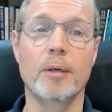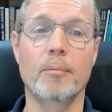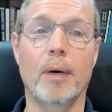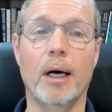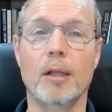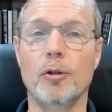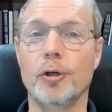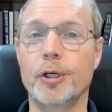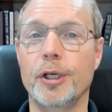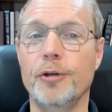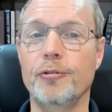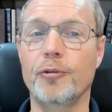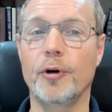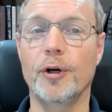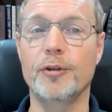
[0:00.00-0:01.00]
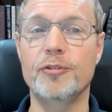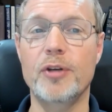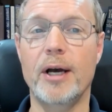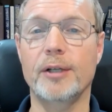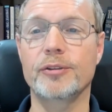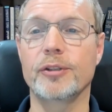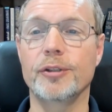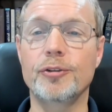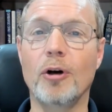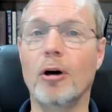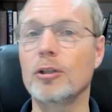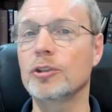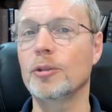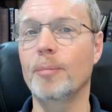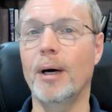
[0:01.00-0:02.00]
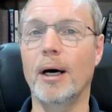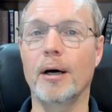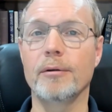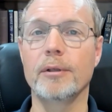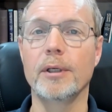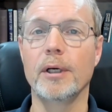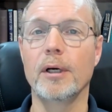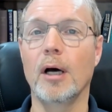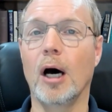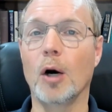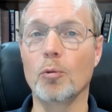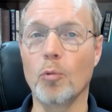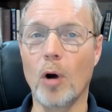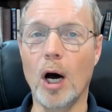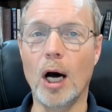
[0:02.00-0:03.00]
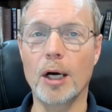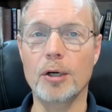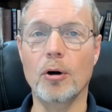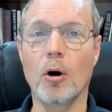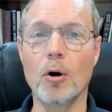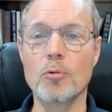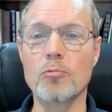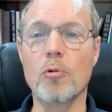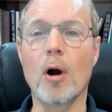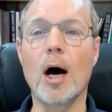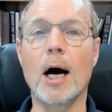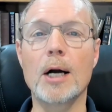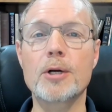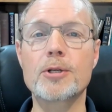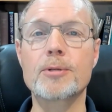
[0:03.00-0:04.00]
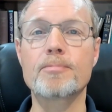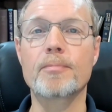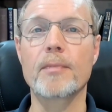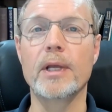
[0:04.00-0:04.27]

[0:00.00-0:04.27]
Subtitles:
by looking for a text that talks about a rock or rocks.